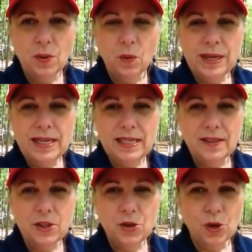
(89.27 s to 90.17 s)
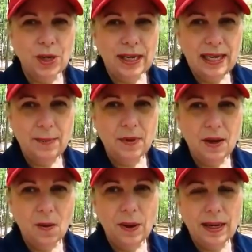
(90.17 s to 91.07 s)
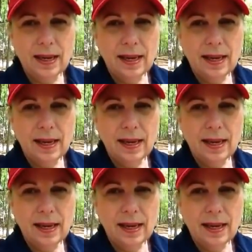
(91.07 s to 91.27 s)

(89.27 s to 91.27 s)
a reason that you're going to keep going.